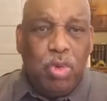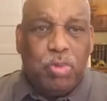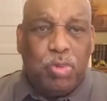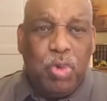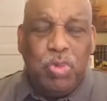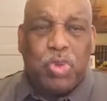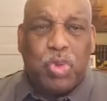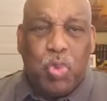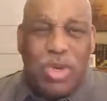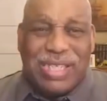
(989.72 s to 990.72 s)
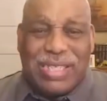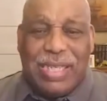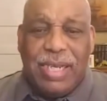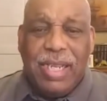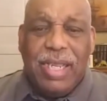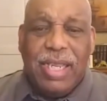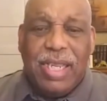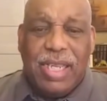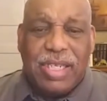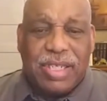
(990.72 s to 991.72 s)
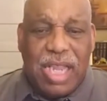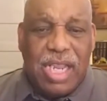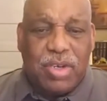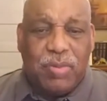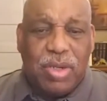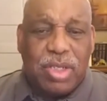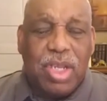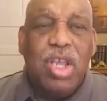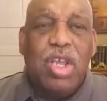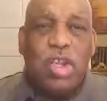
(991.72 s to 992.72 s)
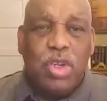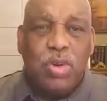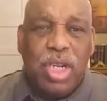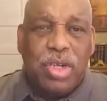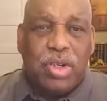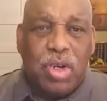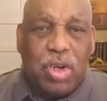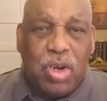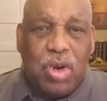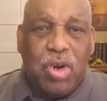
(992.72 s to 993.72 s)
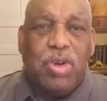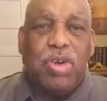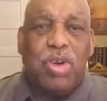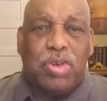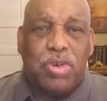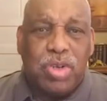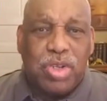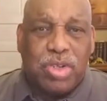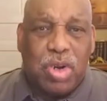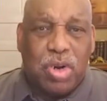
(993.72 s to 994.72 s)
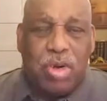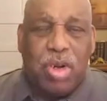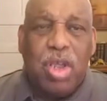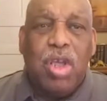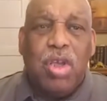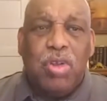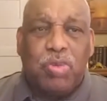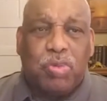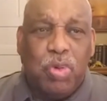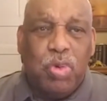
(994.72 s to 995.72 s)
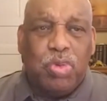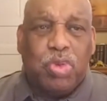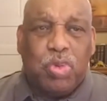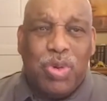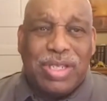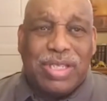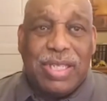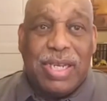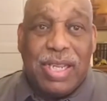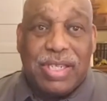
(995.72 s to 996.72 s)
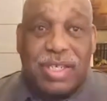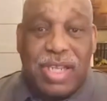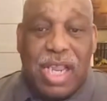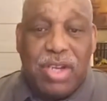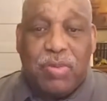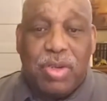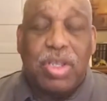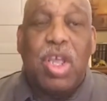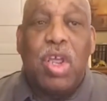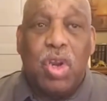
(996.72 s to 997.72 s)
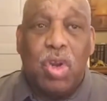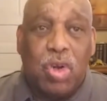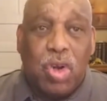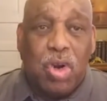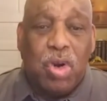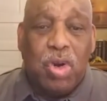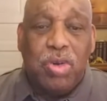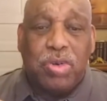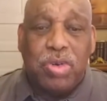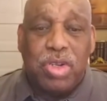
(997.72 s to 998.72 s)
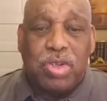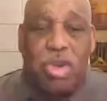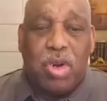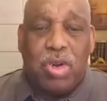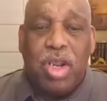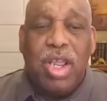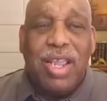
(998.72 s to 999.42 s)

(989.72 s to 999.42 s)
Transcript: Truth twisted is dangerous. You need to learn to discern. Truth twisted is dangerous. Learn to discern.